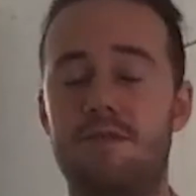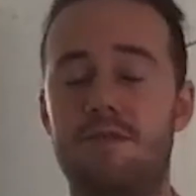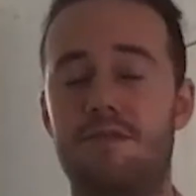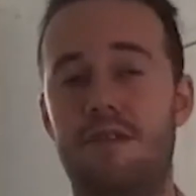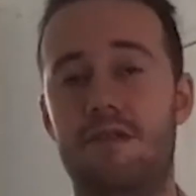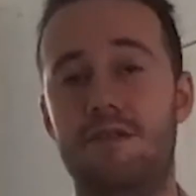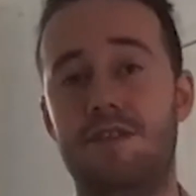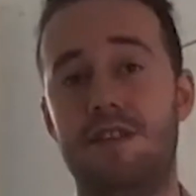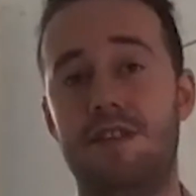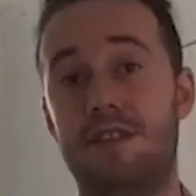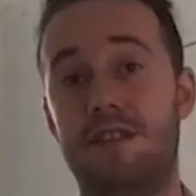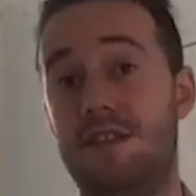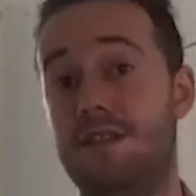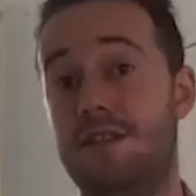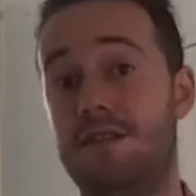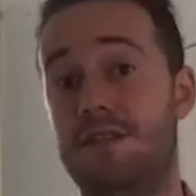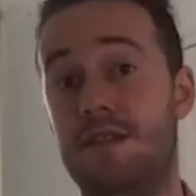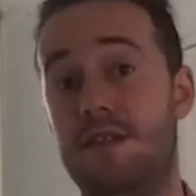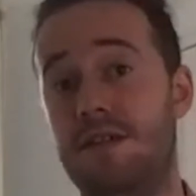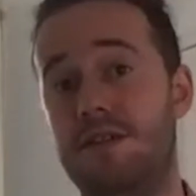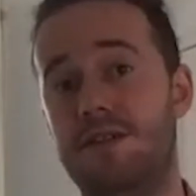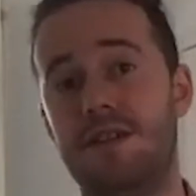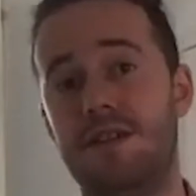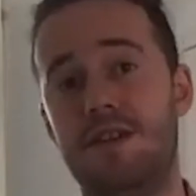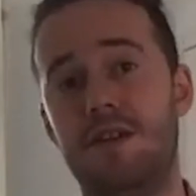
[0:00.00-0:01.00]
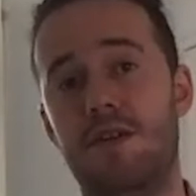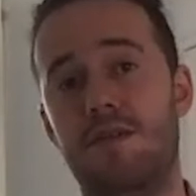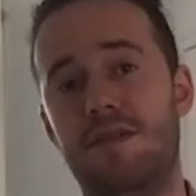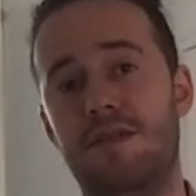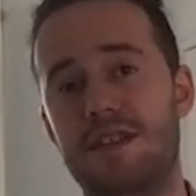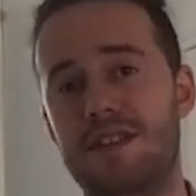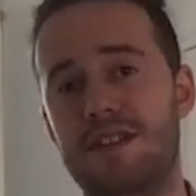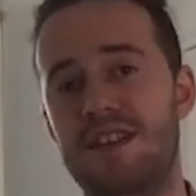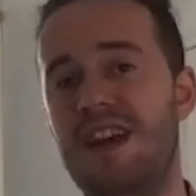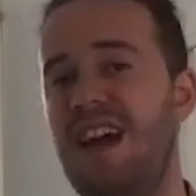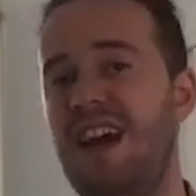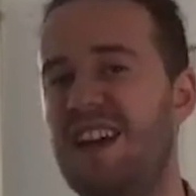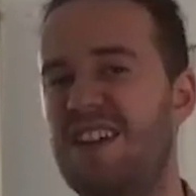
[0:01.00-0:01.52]
processes to those in the office,
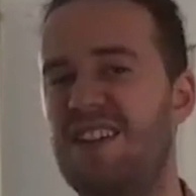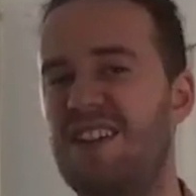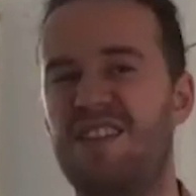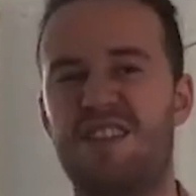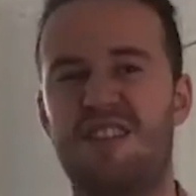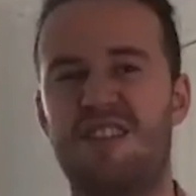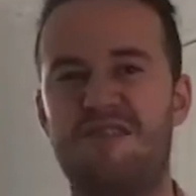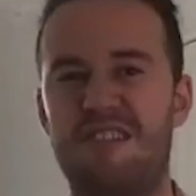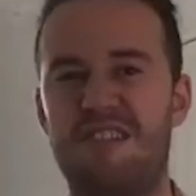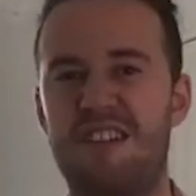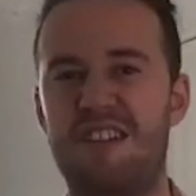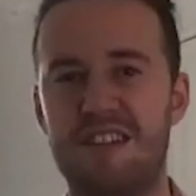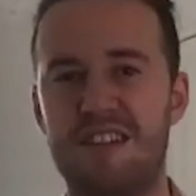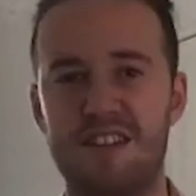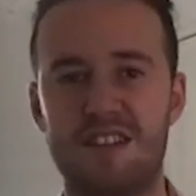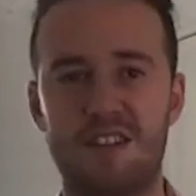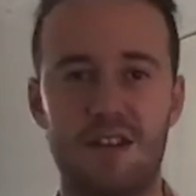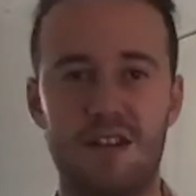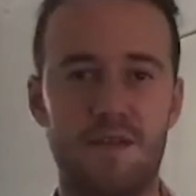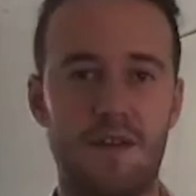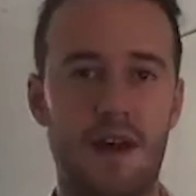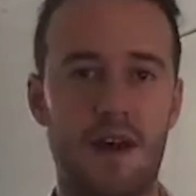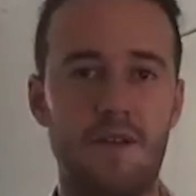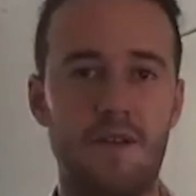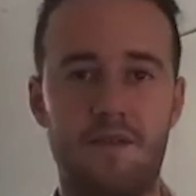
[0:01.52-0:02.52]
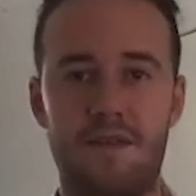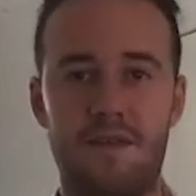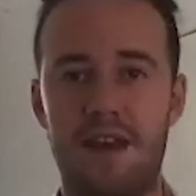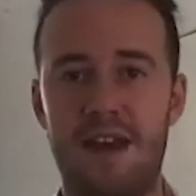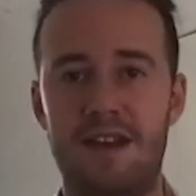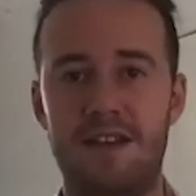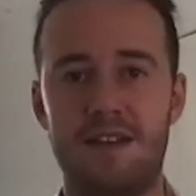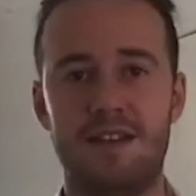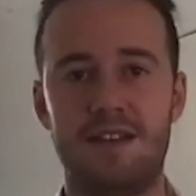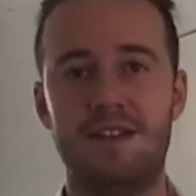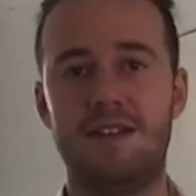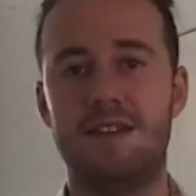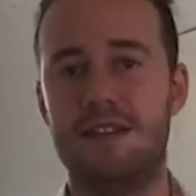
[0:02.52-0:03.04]
kind of creating this kind of
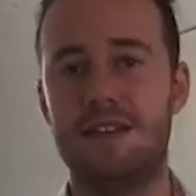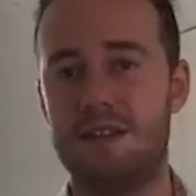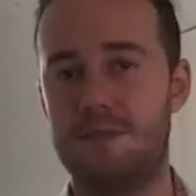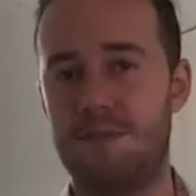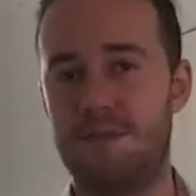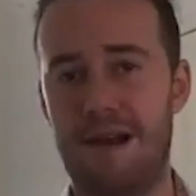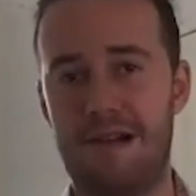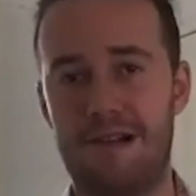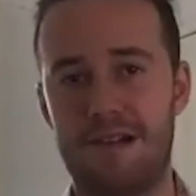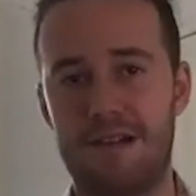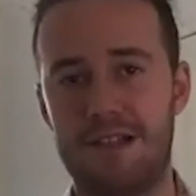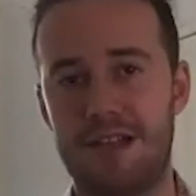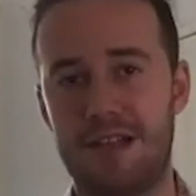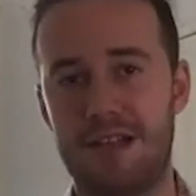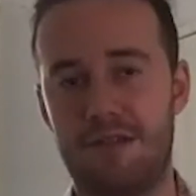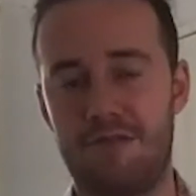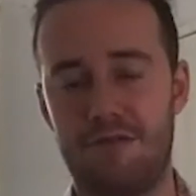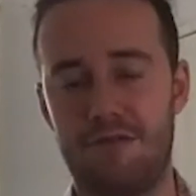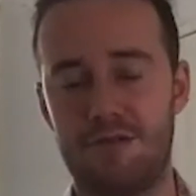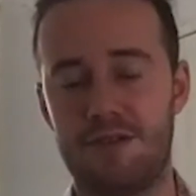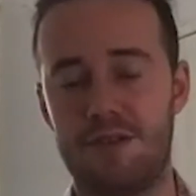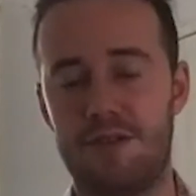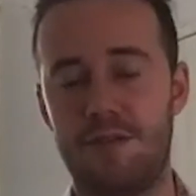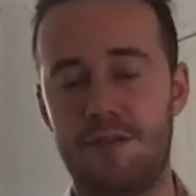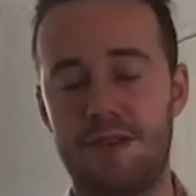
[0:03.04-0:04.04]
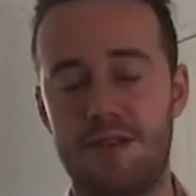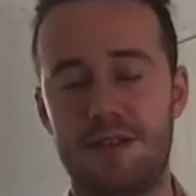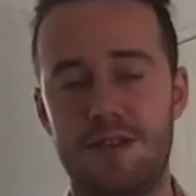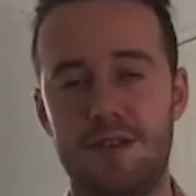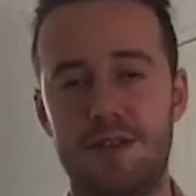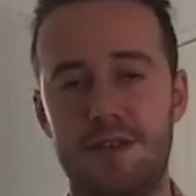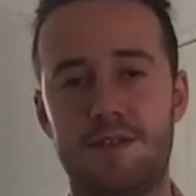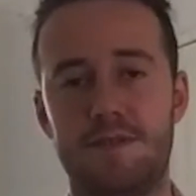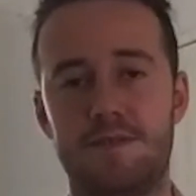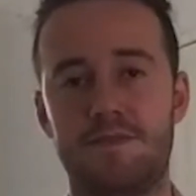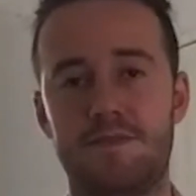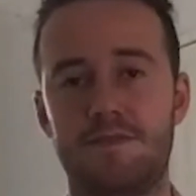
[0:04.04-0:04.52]
unfairness and disparity across the business.